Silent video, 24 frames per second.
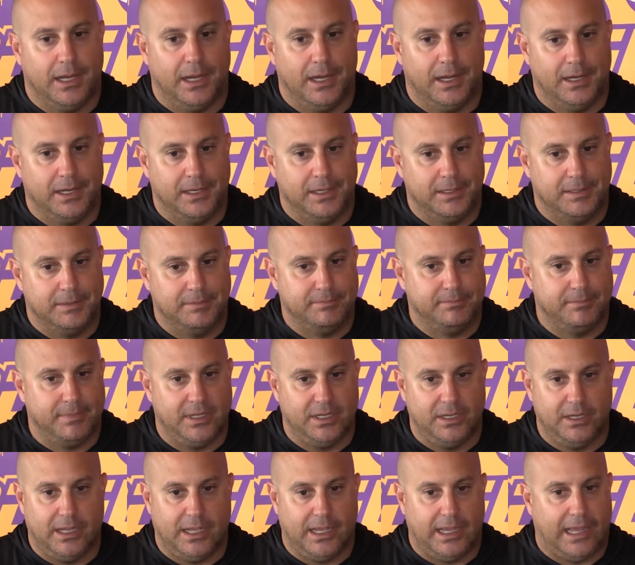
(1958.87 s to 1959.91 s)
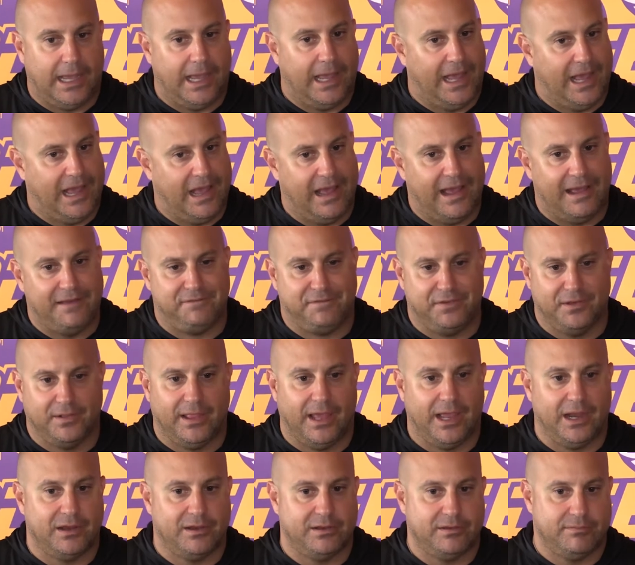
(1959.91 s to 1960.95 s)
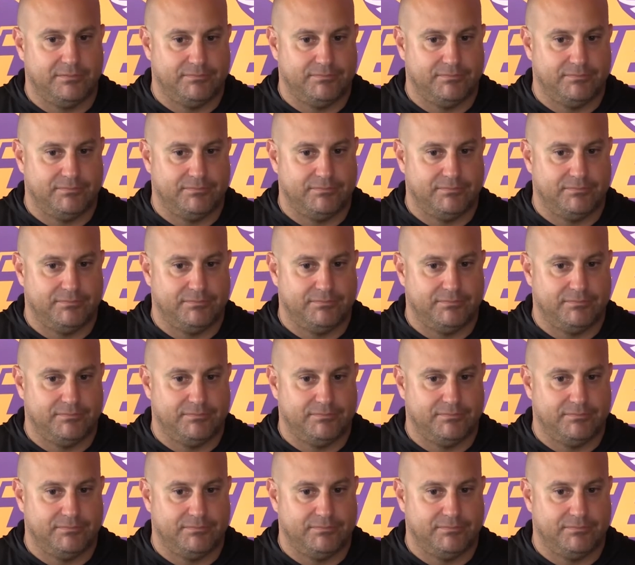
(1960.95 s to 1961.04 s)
I feel like